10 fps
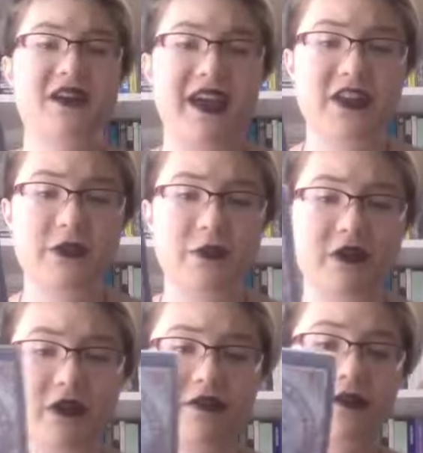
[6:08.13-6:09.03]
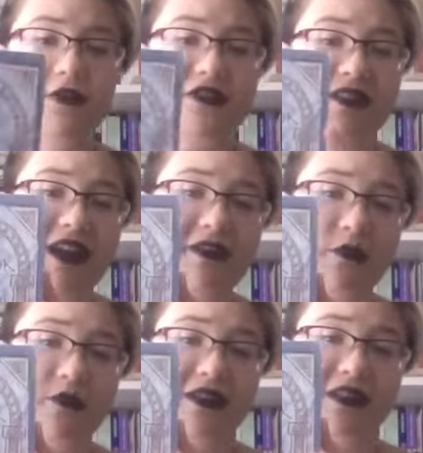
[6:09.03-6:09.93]
Handbook, firstly, has
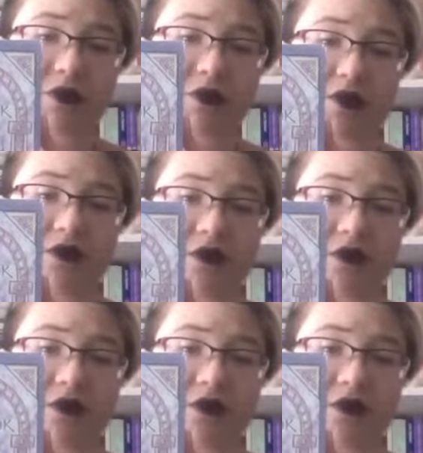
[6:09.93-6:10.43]
a really beautiful